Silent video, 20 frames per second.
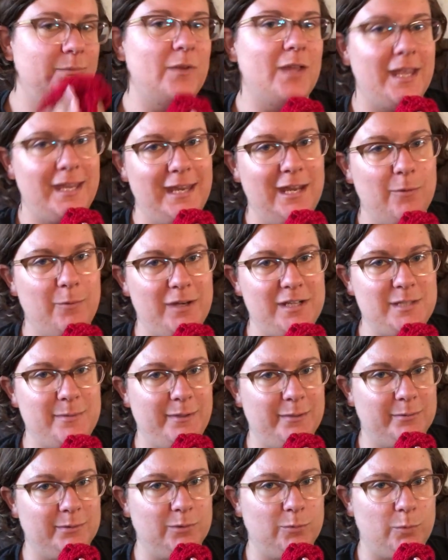I can't wait to be
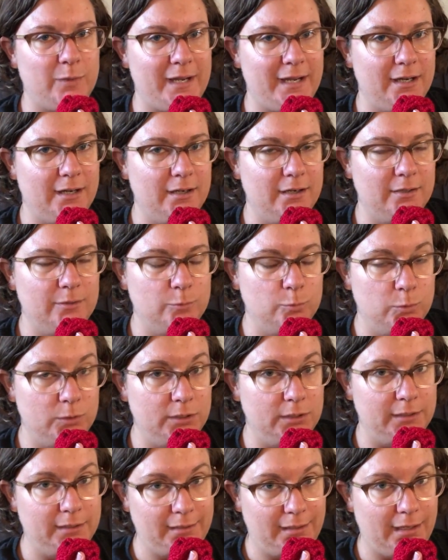able to wear
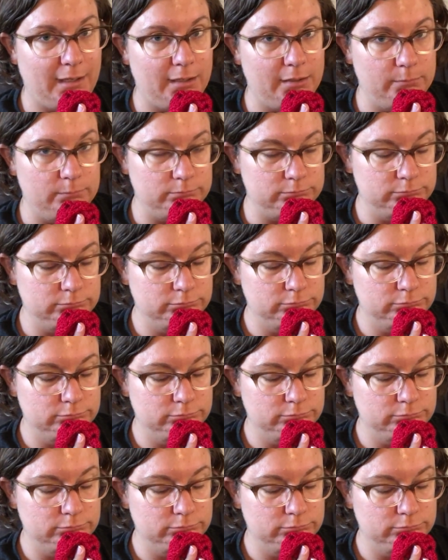wool again.